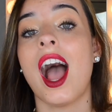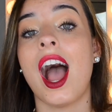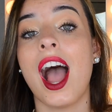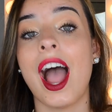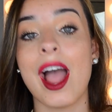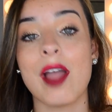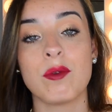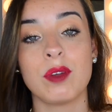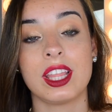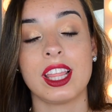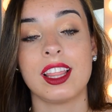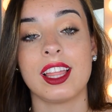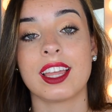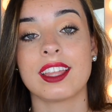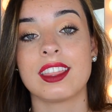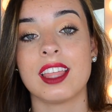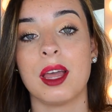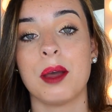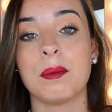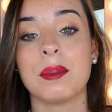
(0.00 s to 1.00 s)
I really
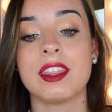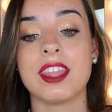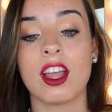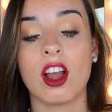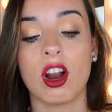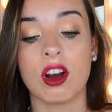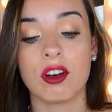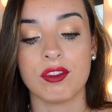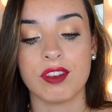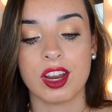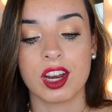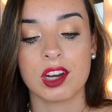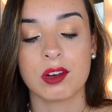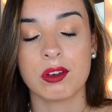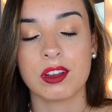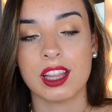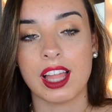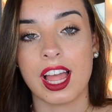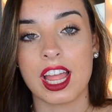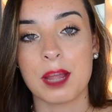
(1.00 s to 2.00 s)
like them. They are very
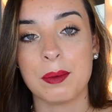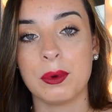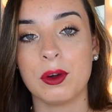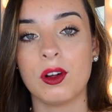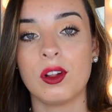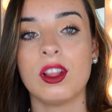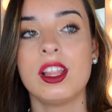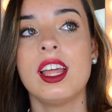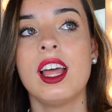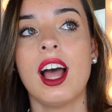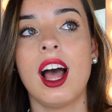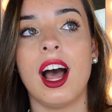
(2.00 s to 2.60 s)
reliable.